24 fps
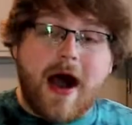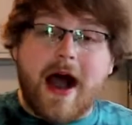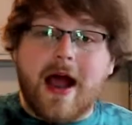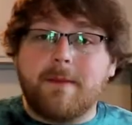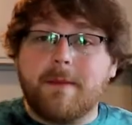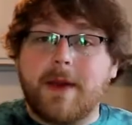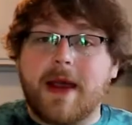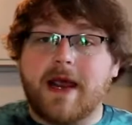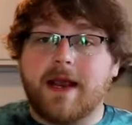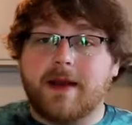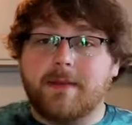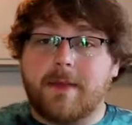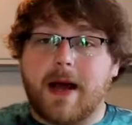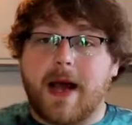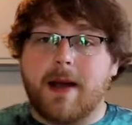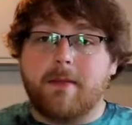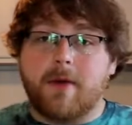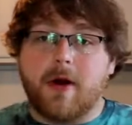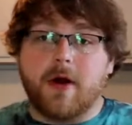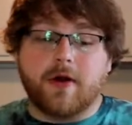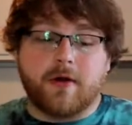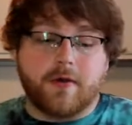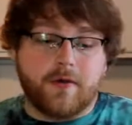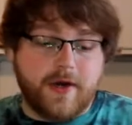I make my
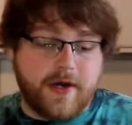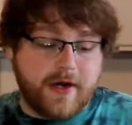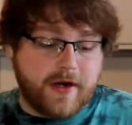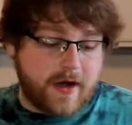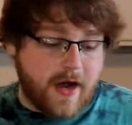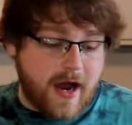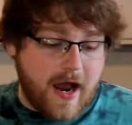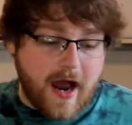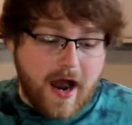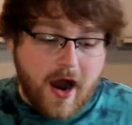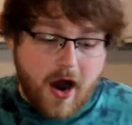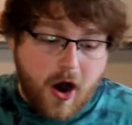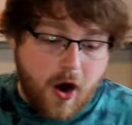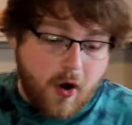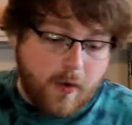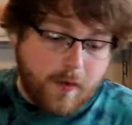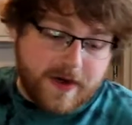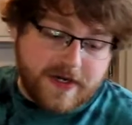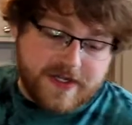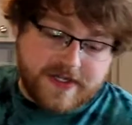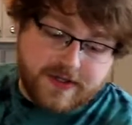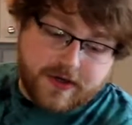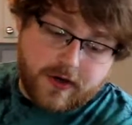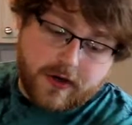margarita, I
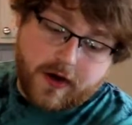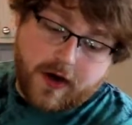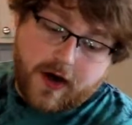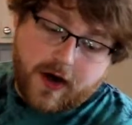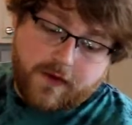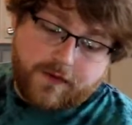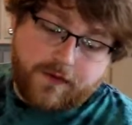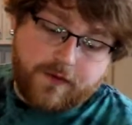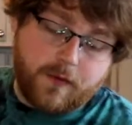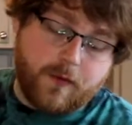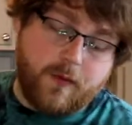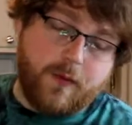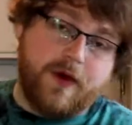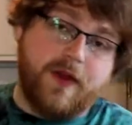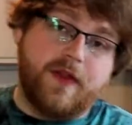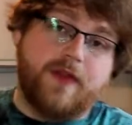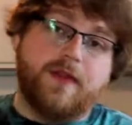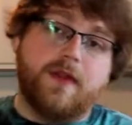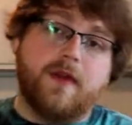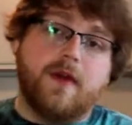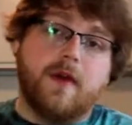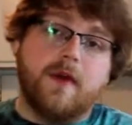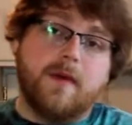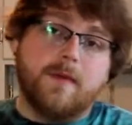always start off
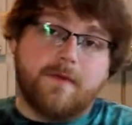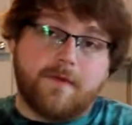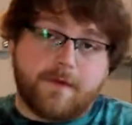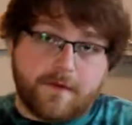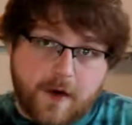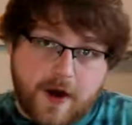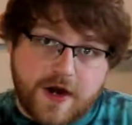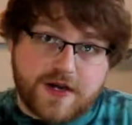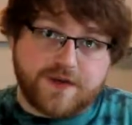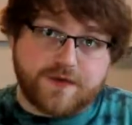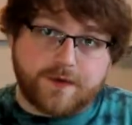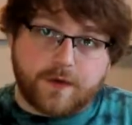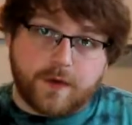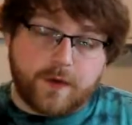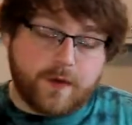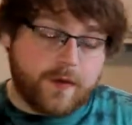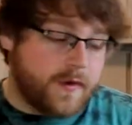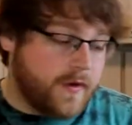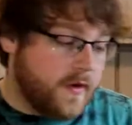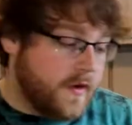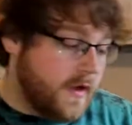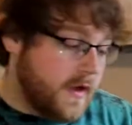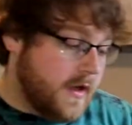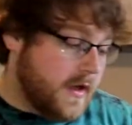with fresh
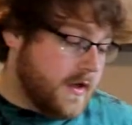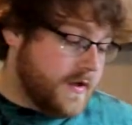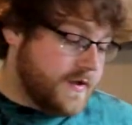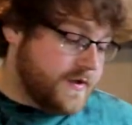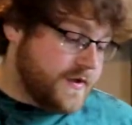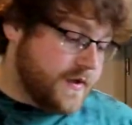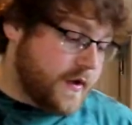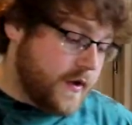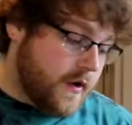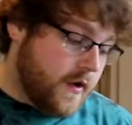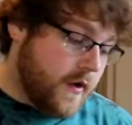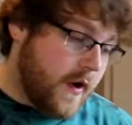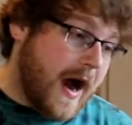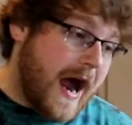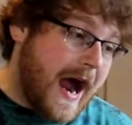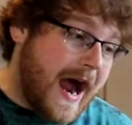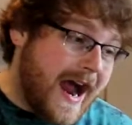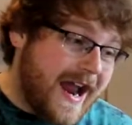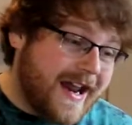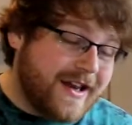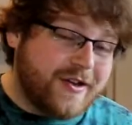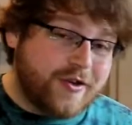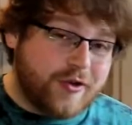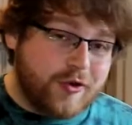fruit. So
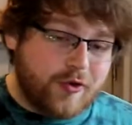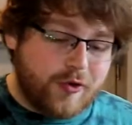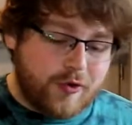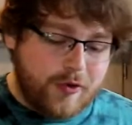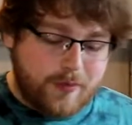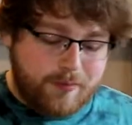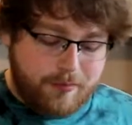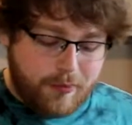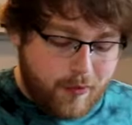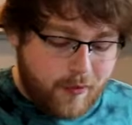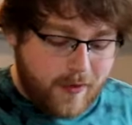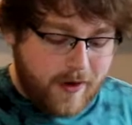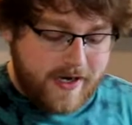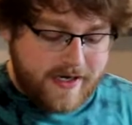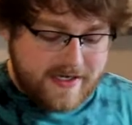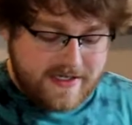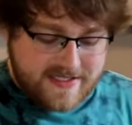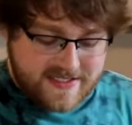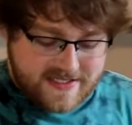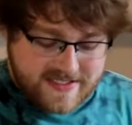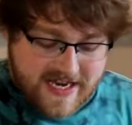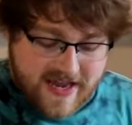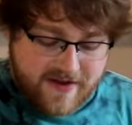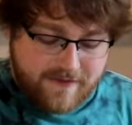I do
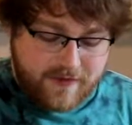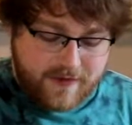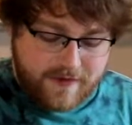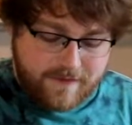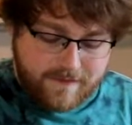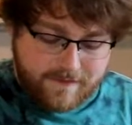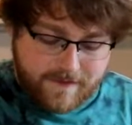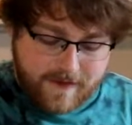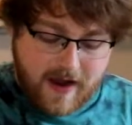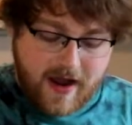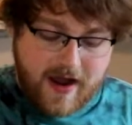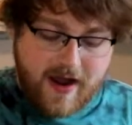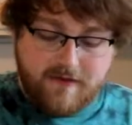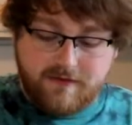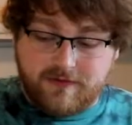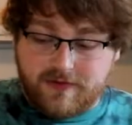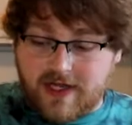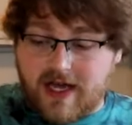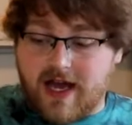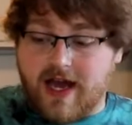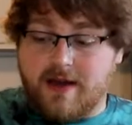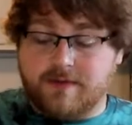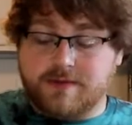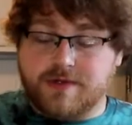0.75
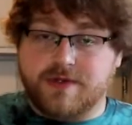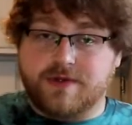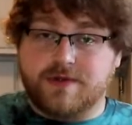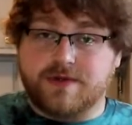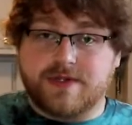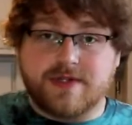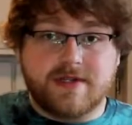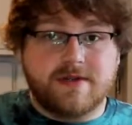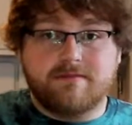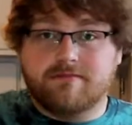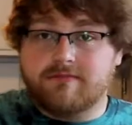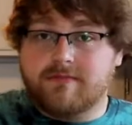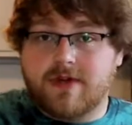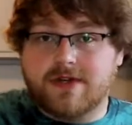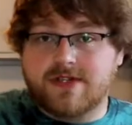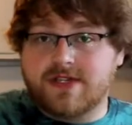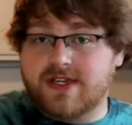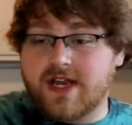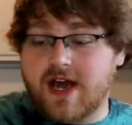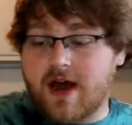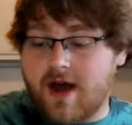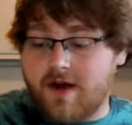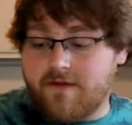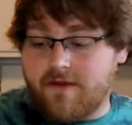lime juice. This
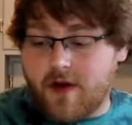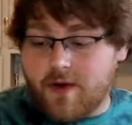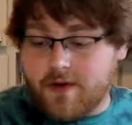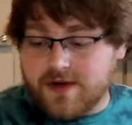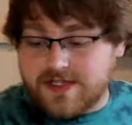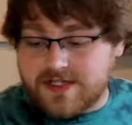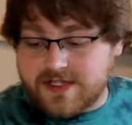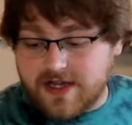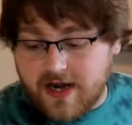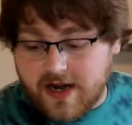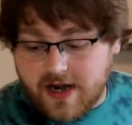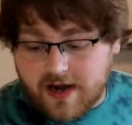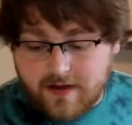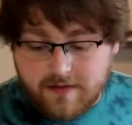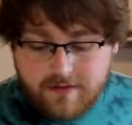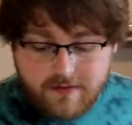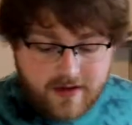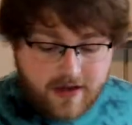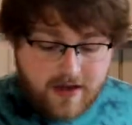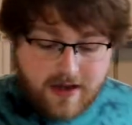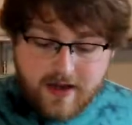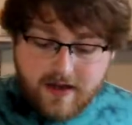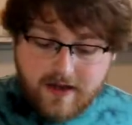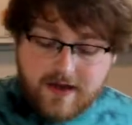is how I've always done it.
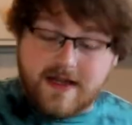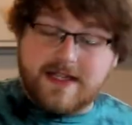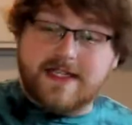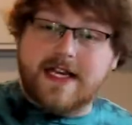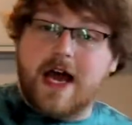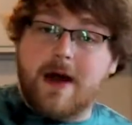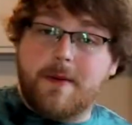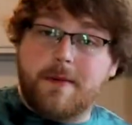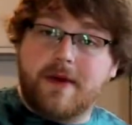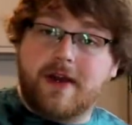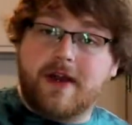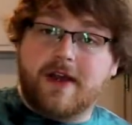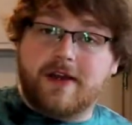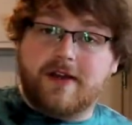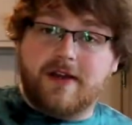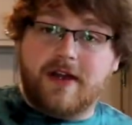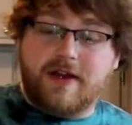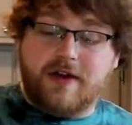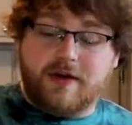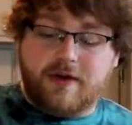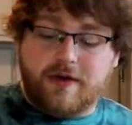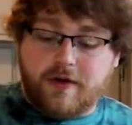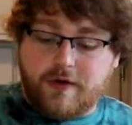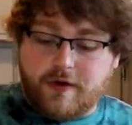That's how I'm going to
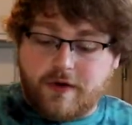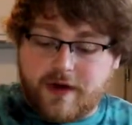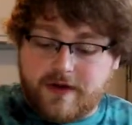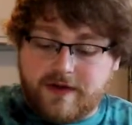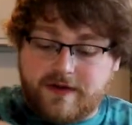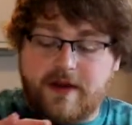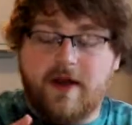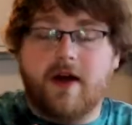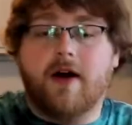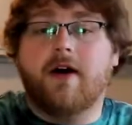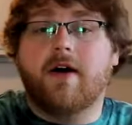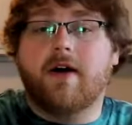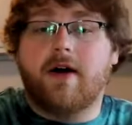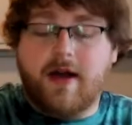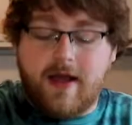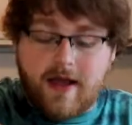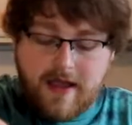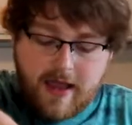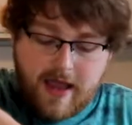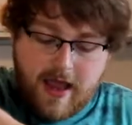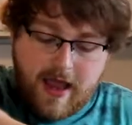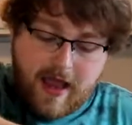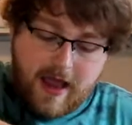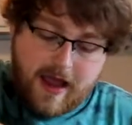continue to do it until
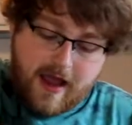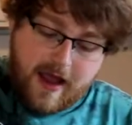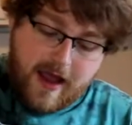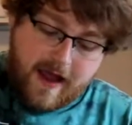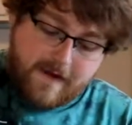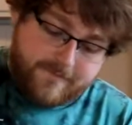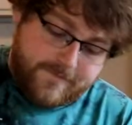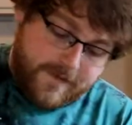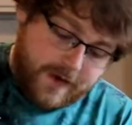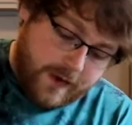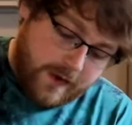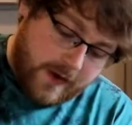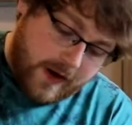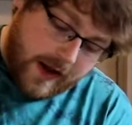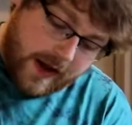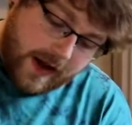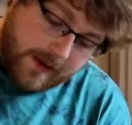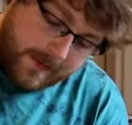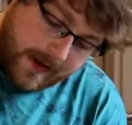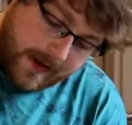I figure out how